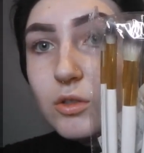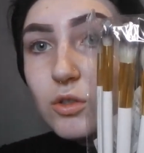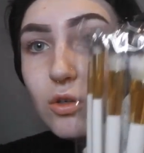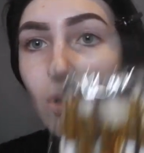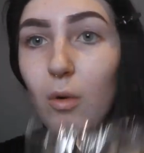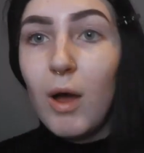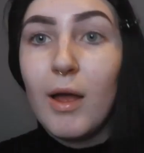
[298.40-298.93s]

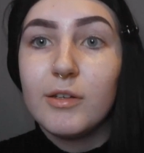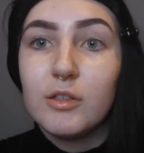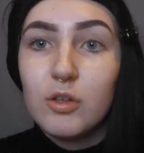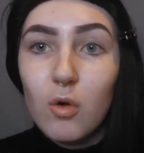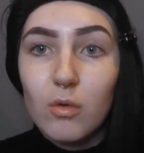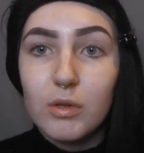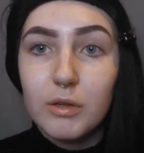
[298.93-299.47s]
So I
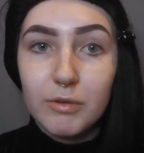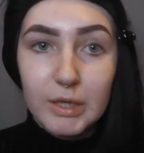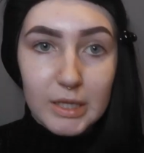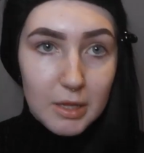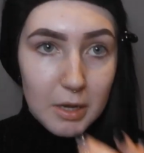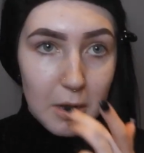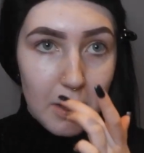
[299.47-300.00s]
totally
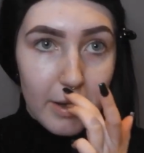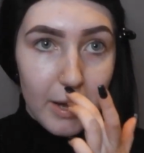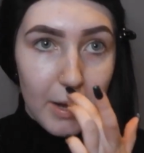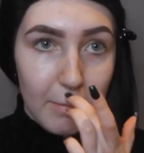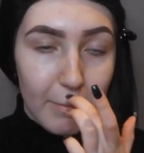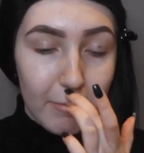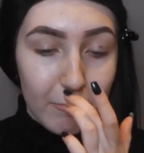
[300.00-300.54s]
forget the
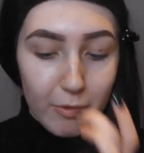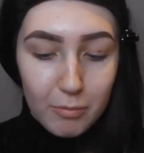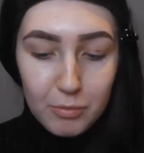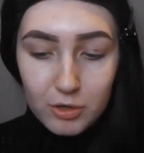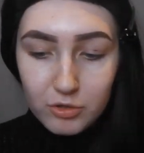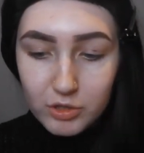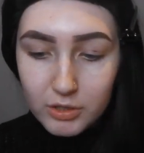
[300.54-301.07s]
name of the
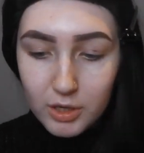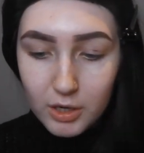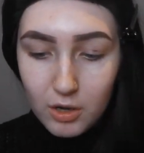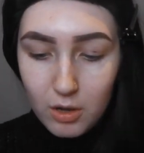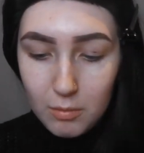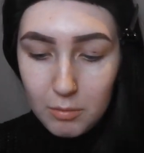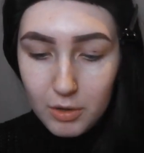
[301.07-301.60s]
brushes I
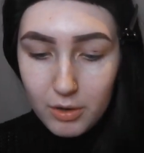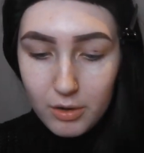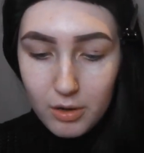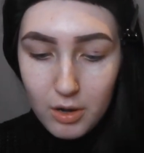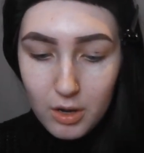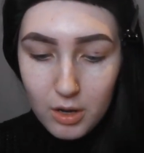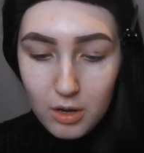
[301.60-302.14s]
got, but
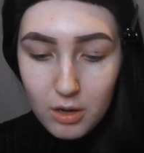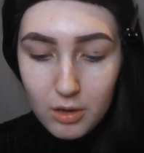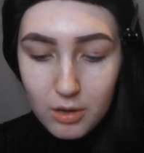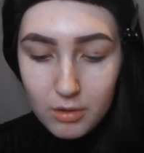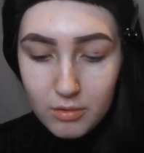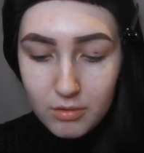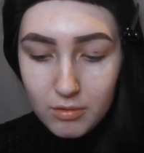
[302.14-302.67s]

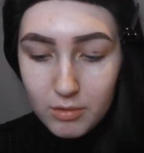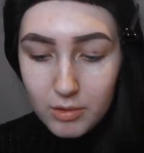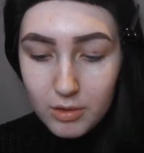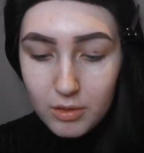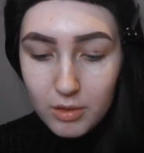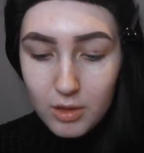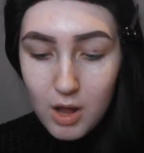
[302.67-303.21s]

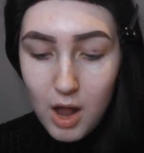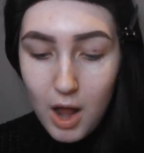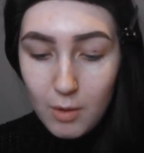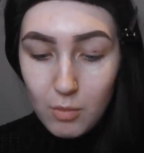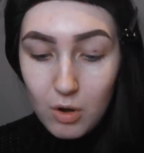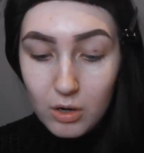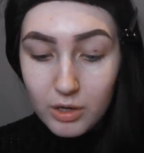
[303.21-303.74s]
I
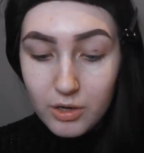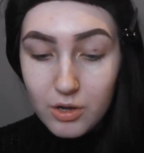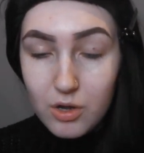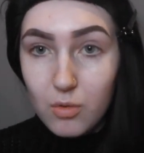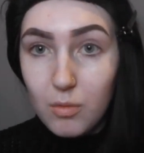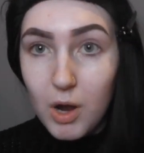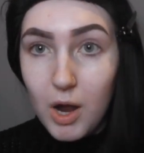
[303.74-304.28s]
wanted
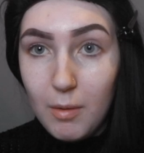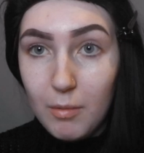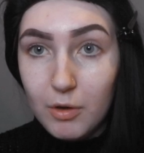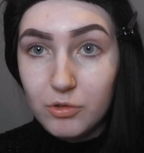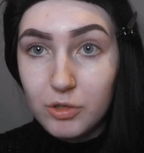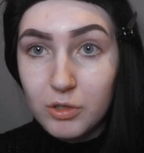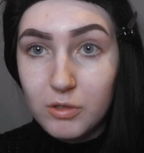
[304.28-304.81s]
new
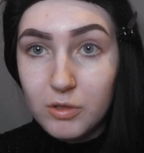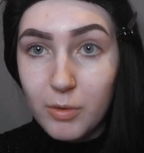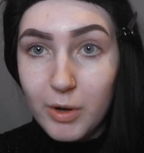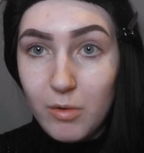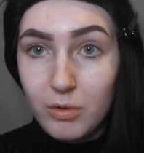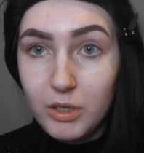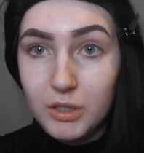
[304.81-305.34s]
brushes, so I
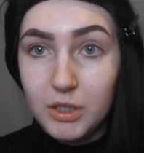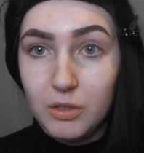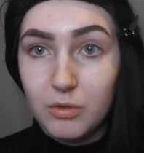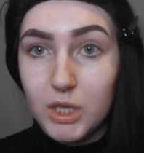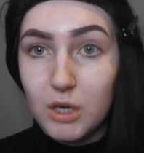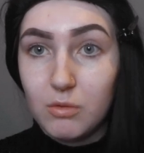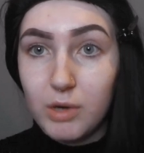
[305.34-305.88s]
don't need to
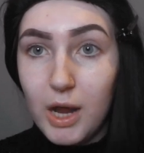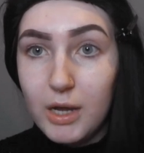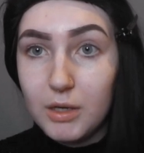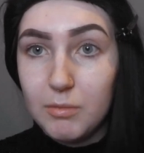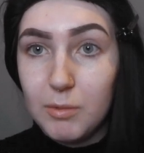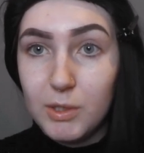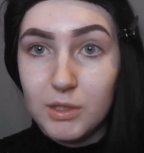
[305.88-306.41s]
use like
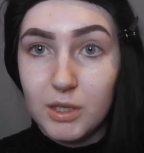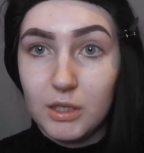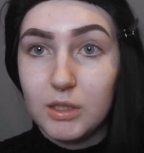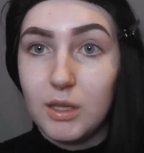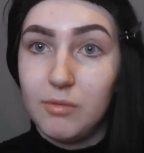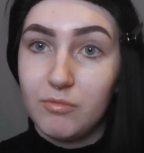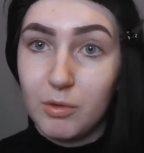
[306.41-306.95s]
random ones, like
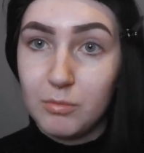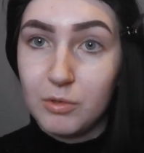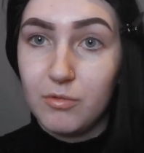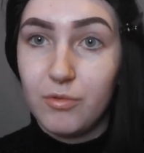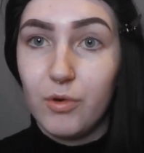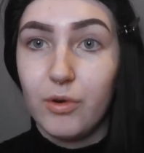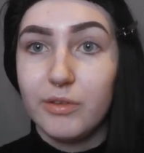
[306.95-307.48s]
some from
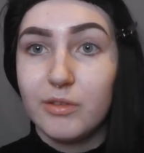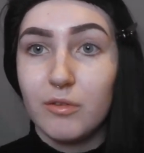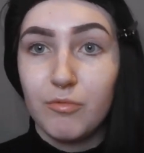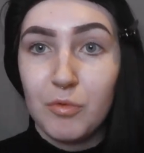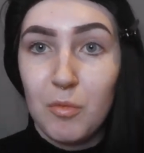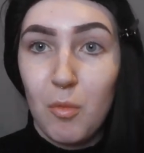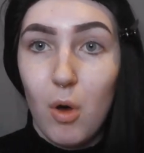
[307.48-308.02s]
Sephora, some
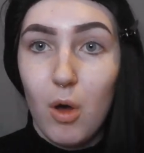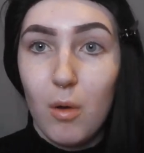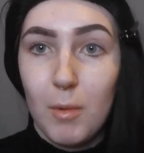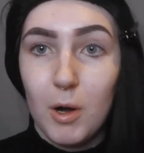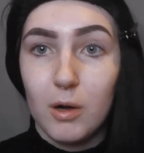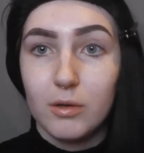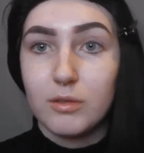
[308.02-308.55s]
from
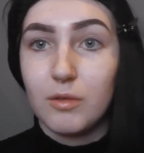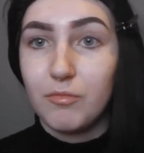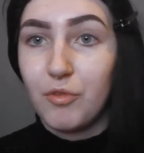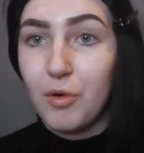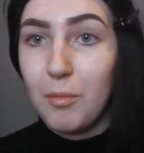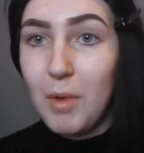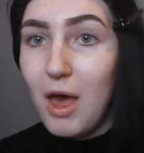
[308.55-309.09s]
Walmart, some
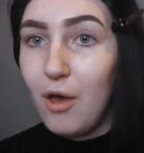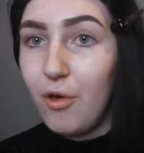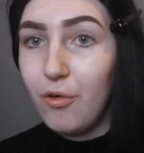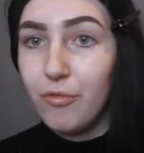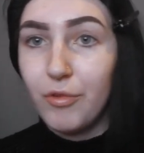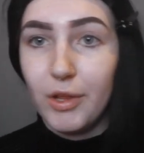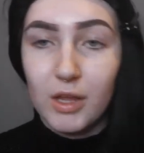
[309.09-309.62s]
from
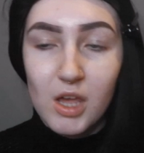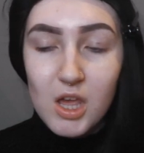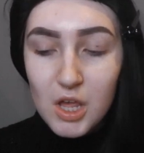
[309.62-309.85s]
e.l.f. Like,